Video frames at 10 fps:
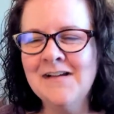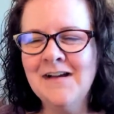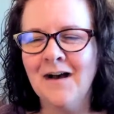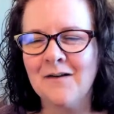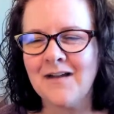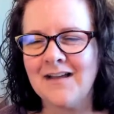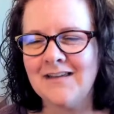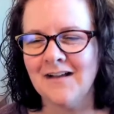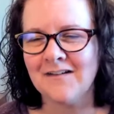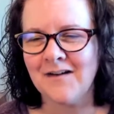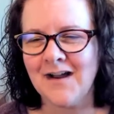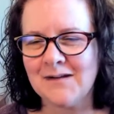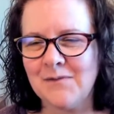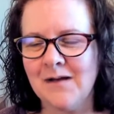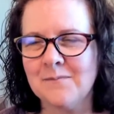Okay. Y'all are cracking
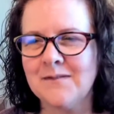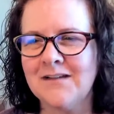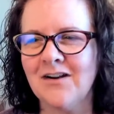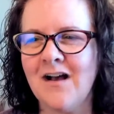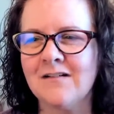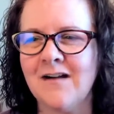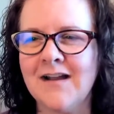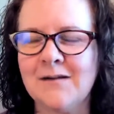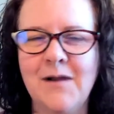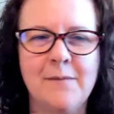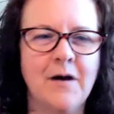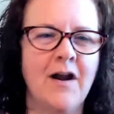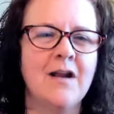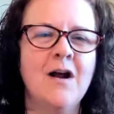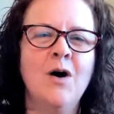me up. You're all cracking me up. All
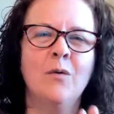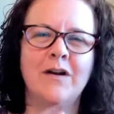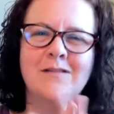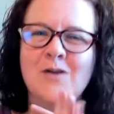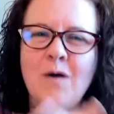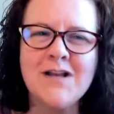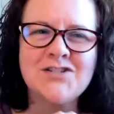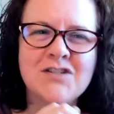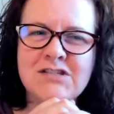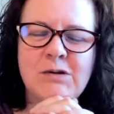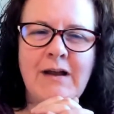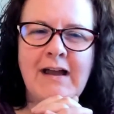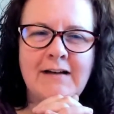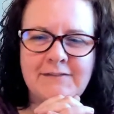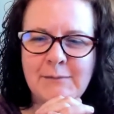right. What other questions do you
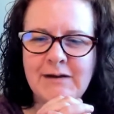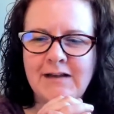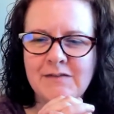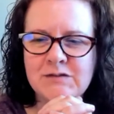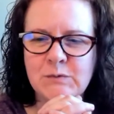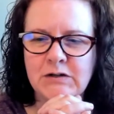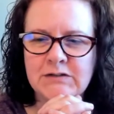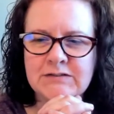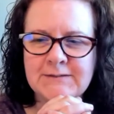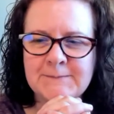have about how this works?